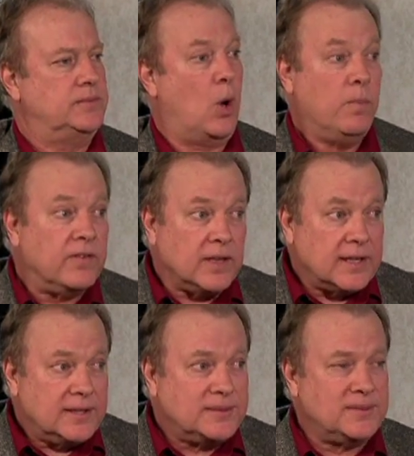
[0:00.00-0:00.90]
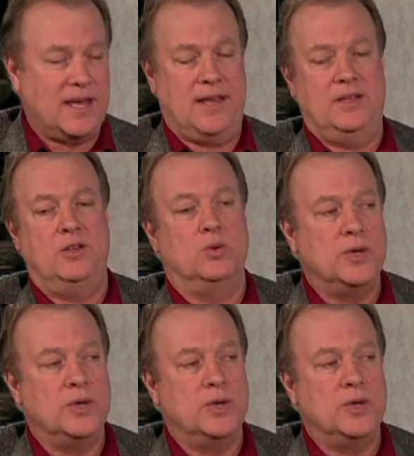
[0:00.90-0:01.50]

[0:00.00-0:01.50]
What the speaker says: hopefully, and do